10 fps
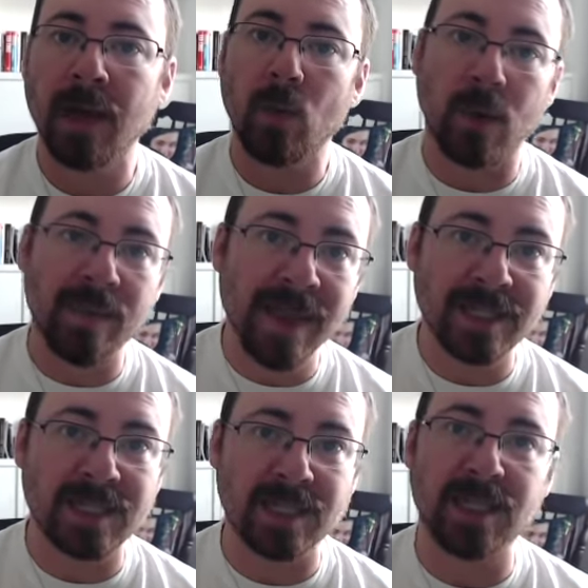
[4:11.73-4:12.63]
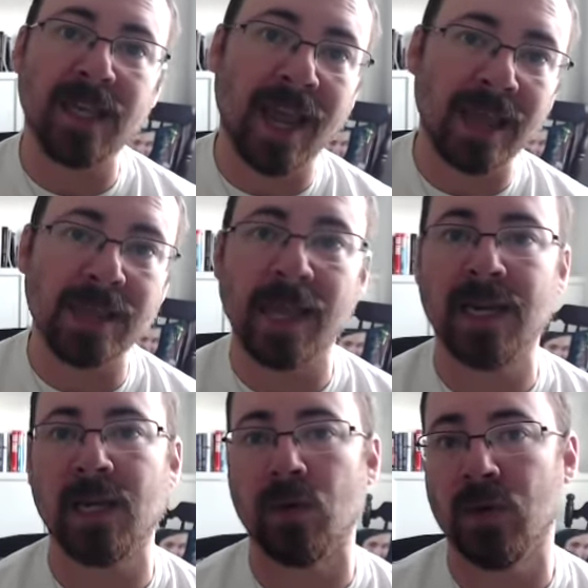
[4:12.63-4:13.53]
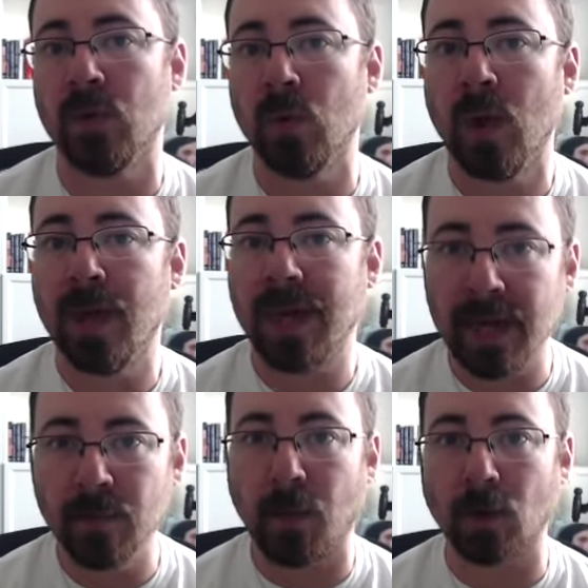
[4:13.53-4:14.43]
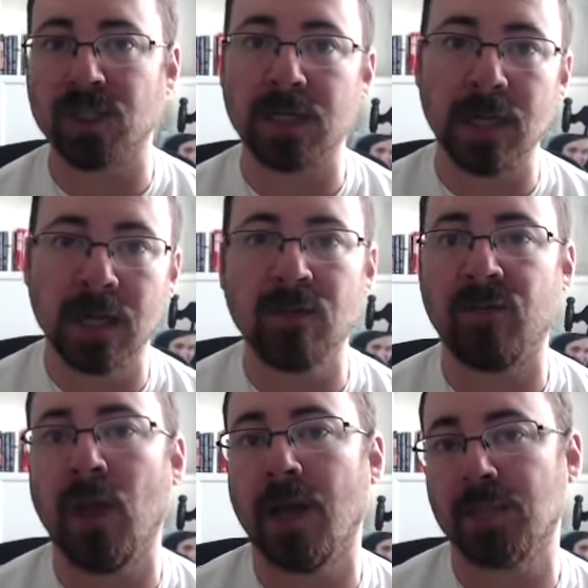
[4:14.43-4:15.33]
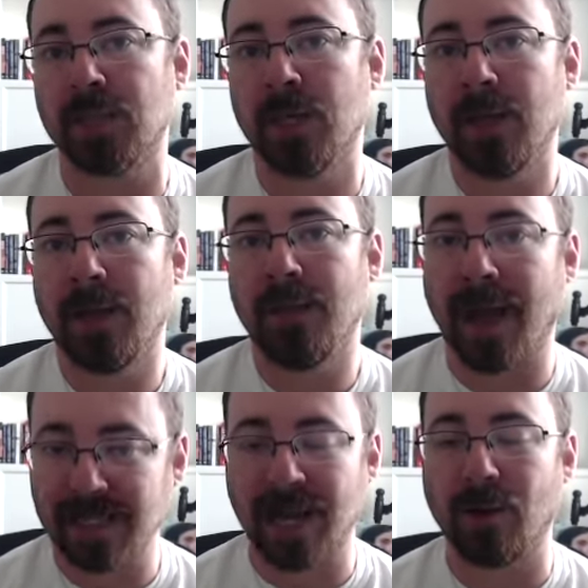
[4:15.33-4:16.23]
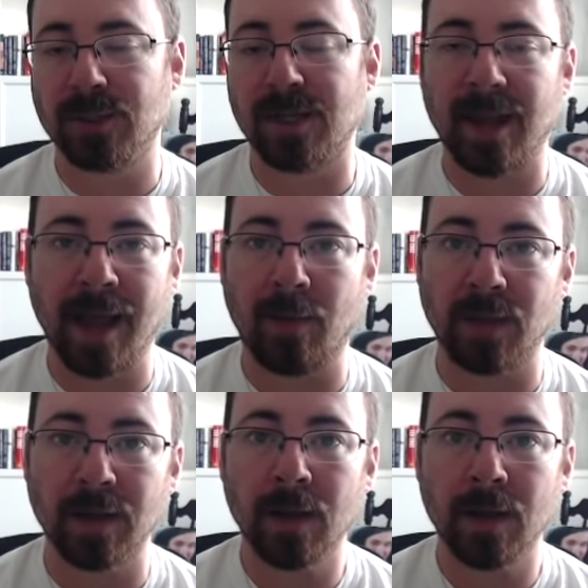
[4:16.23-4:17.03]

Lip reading: When they see and they hear you in person, in flesh, that's how it's going to happen.